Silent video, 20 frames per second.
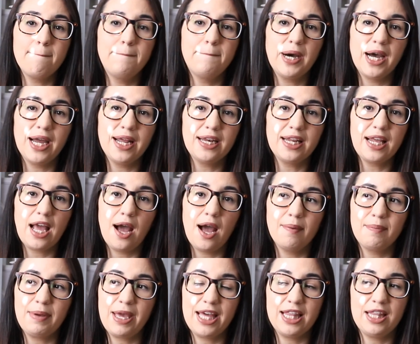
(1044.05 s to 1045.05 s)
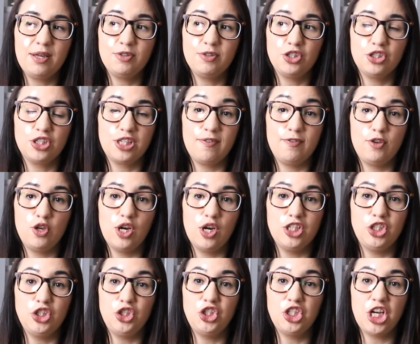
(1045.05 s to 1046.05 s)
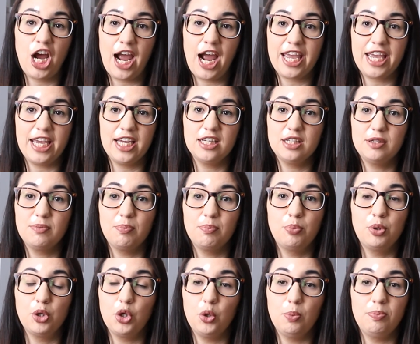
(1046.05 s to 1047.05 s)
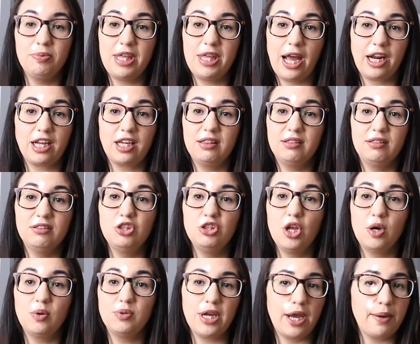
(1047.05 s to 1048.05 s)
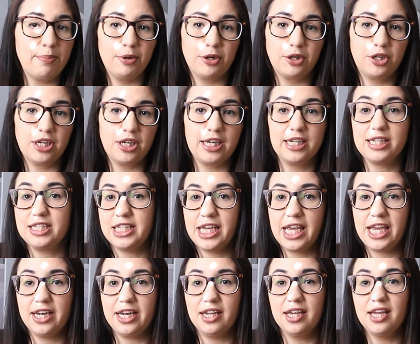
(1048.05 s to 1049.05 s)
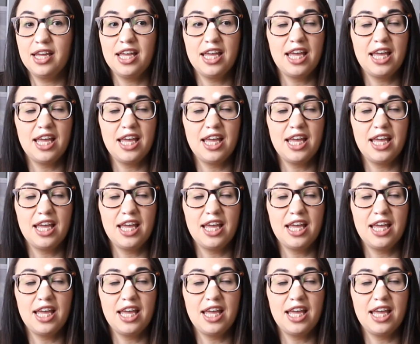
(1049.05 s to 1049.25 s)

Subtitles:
But Haley would just give you a giant poop that no diaper could contain.